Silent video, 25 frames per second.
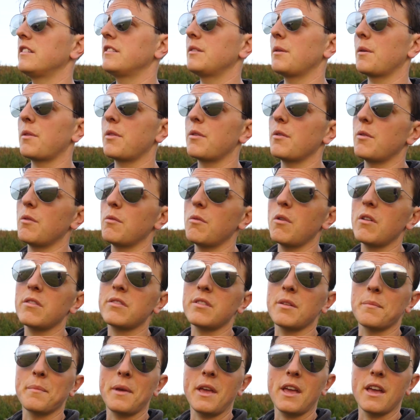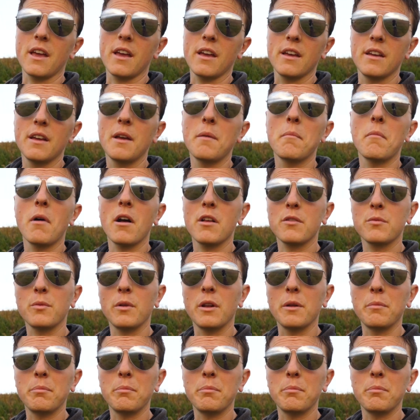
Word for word: So I thought whilst I'm here, might as well